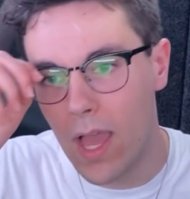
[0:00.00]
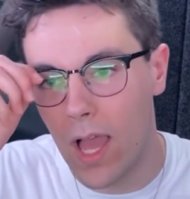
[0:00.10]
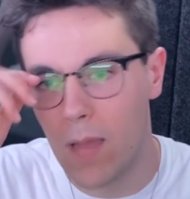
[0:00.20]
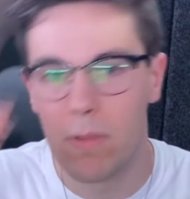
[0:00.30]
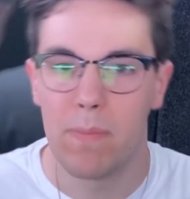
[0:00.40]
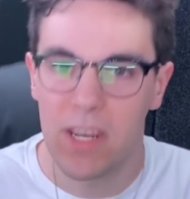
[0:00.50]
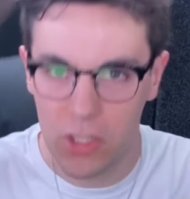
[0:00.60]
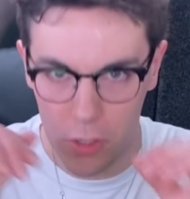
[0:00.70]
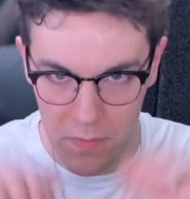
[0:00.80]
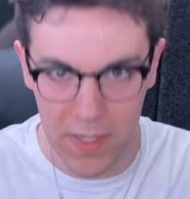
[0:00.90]
but make
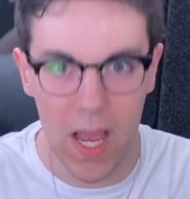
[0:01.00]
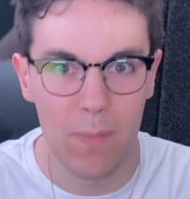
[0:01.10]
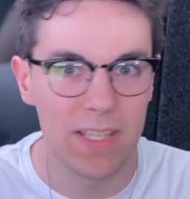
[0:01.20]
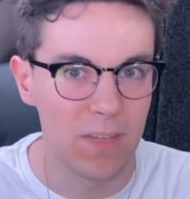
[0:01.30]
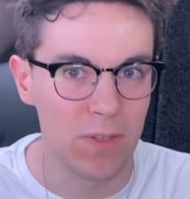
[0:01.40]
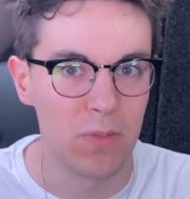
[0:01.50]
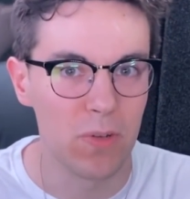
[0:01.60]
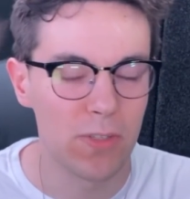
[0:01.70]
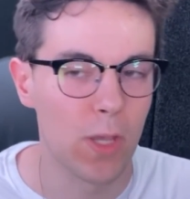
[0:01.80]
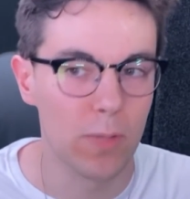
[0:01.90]
sure in the comments if you
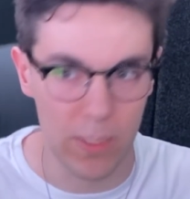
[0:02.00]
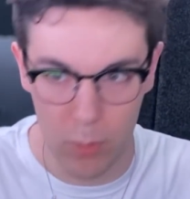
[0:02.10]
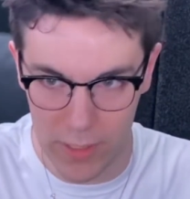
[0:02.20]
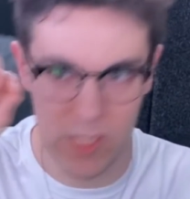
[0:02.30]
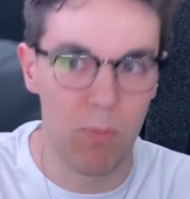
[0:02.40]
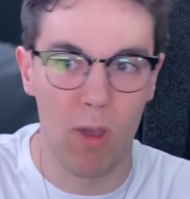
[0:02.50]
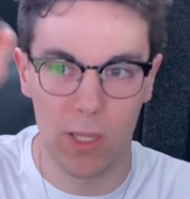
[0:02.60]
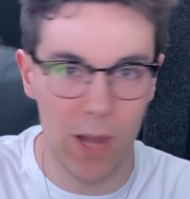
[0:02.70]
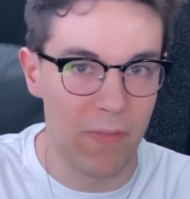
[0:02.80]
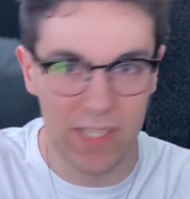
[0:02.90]
do so, like put
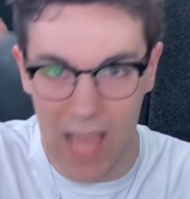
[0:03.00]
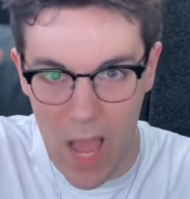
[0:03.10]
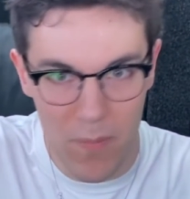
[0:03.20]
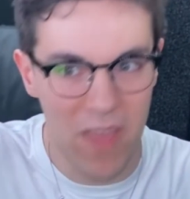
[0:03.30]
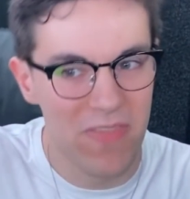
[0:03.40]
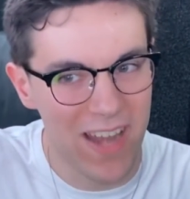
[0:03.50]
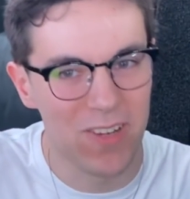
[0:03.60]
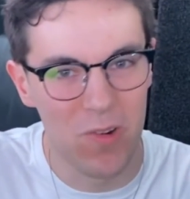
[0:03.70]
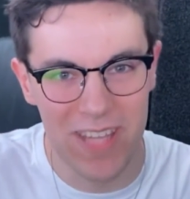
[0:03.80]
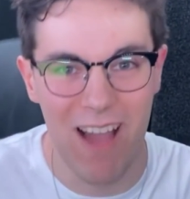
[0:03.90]
spoiler at the top and then
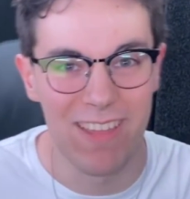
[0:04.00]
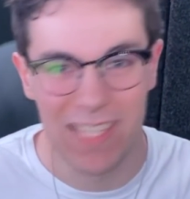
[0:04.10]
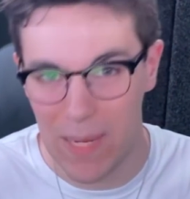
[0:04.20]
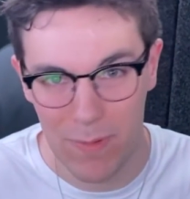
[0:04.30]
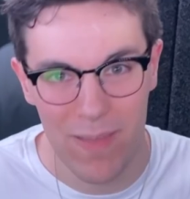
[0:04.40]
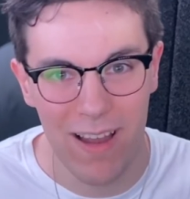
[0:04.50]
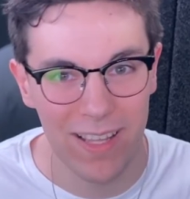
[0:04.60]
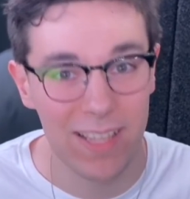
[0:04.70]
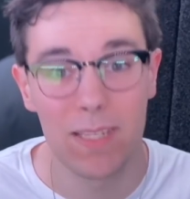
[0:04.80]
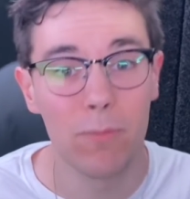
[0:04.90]
go down and type about
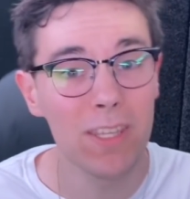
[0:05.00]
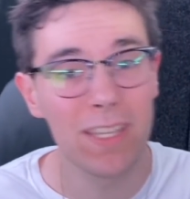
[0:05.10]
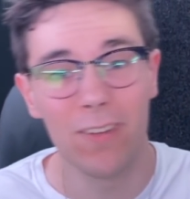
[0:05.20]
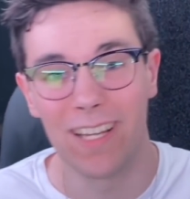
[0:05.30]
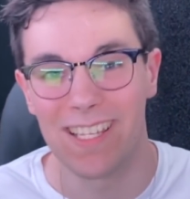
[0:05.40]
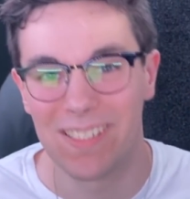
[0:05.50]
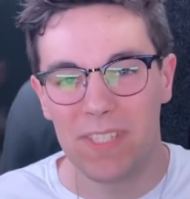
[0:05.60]
it, because I'm really curious.